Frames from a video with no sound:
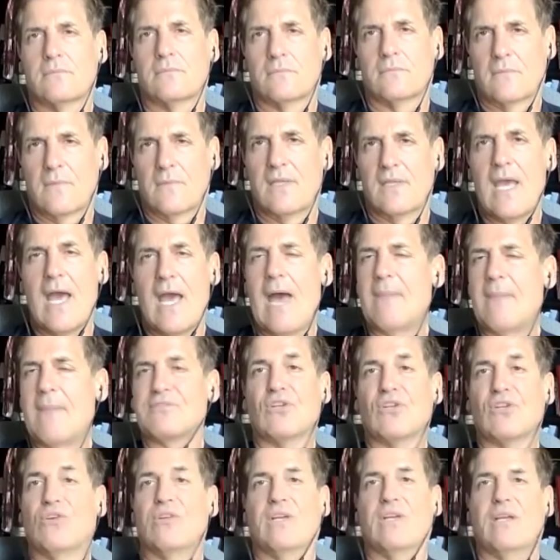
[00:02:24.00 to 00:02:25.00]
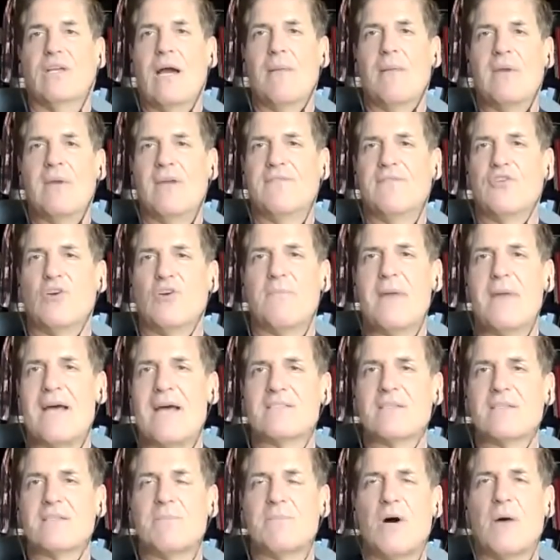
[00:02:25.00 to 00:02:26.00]
Yeah, absolutely. I mean, if you're a
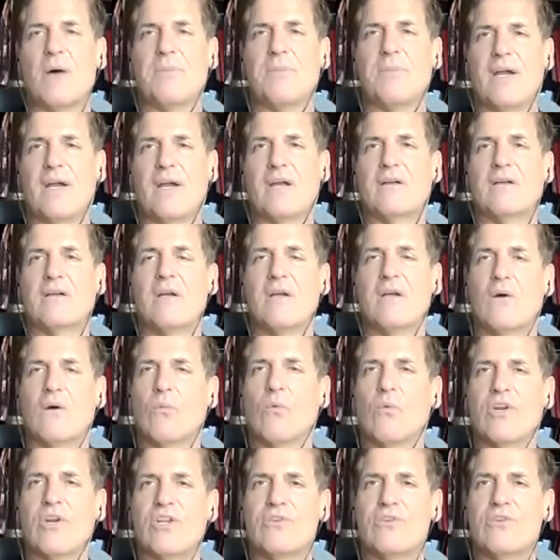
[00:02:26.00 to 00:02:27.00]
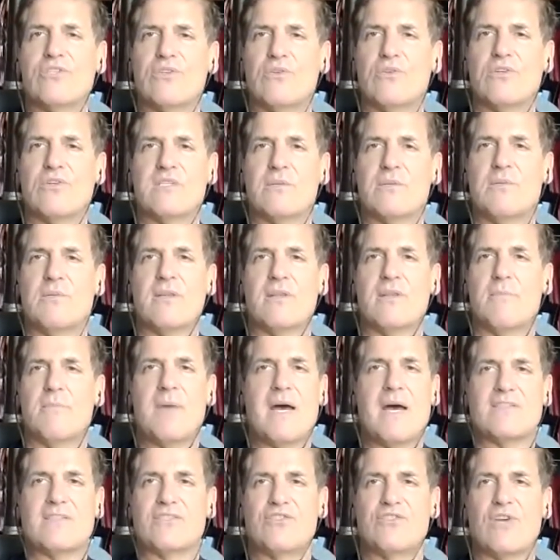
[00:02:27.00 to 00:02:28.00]
basketball player, what are you doing to be the
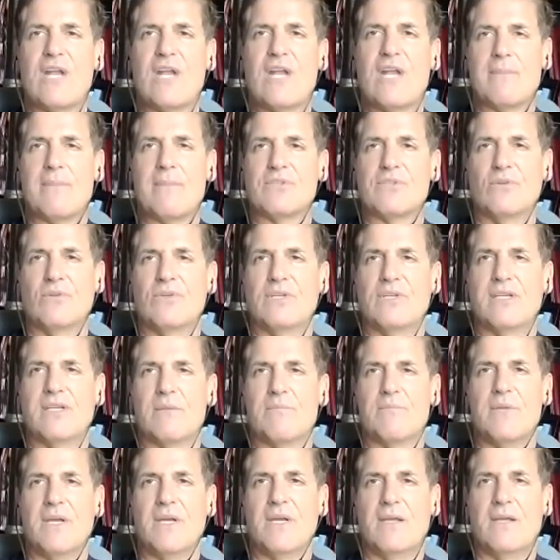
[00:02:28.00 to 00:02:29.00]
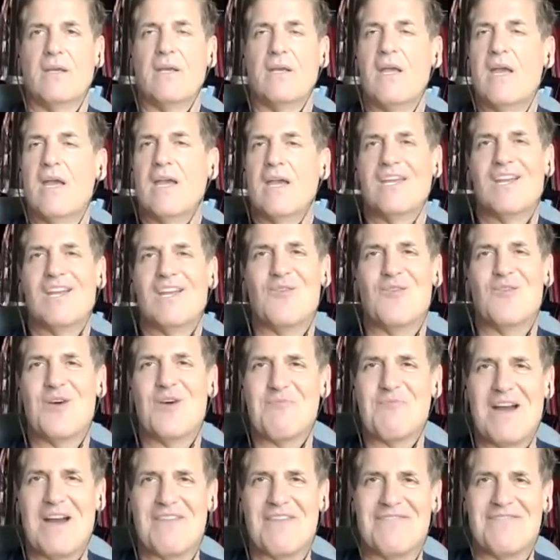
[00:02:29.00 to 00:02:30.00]
best you absolutely can be? One of
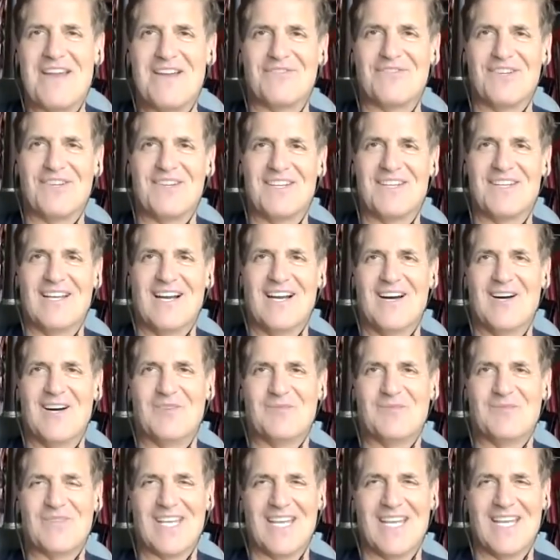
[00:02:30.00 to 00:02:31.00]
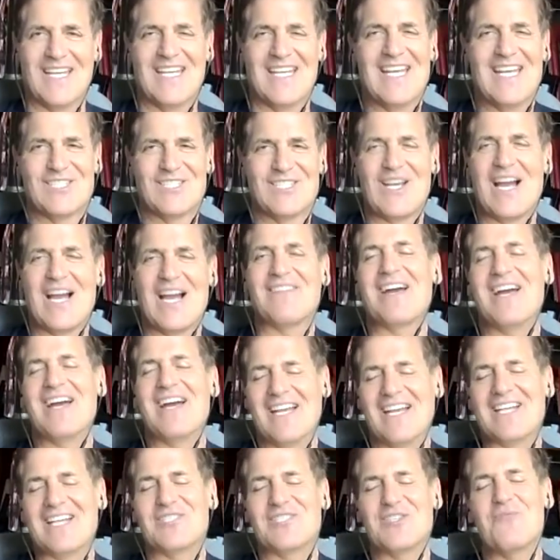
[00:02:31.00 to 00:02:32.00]
my favorite, I
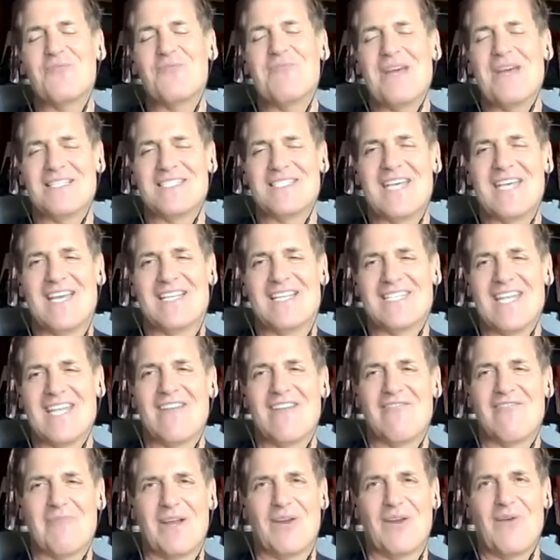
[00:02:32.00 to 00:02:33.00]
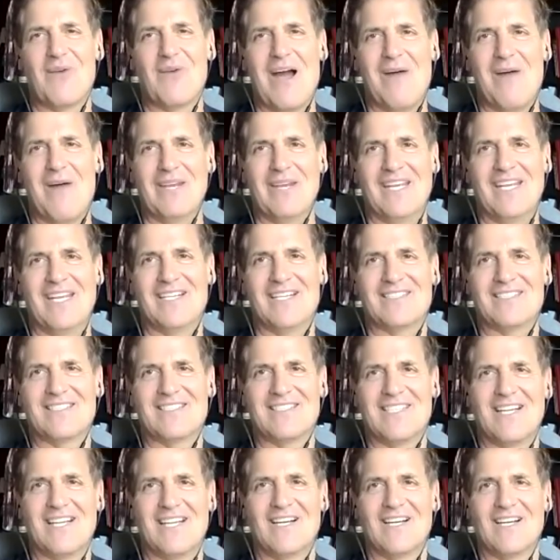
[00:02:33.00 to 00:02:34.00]
got two pet sayings that everybody around me gets
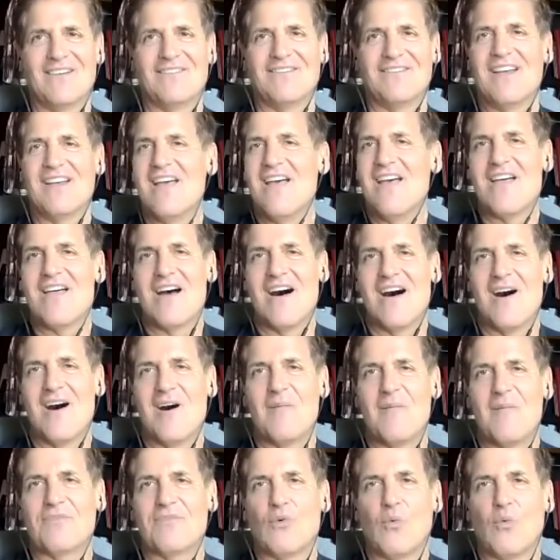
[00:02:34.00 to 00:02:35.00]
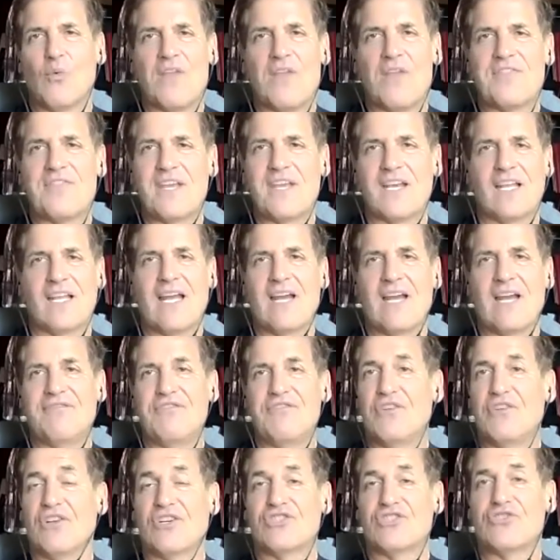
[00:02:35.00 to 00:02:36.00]
sick of. The one thing in life you
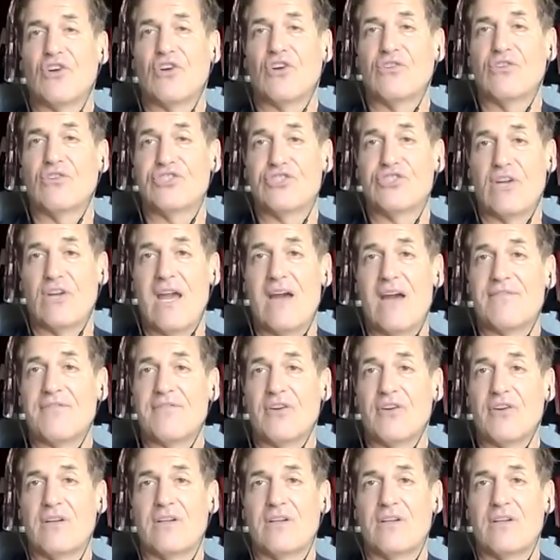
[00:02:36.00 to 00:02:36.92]
can control is your effort.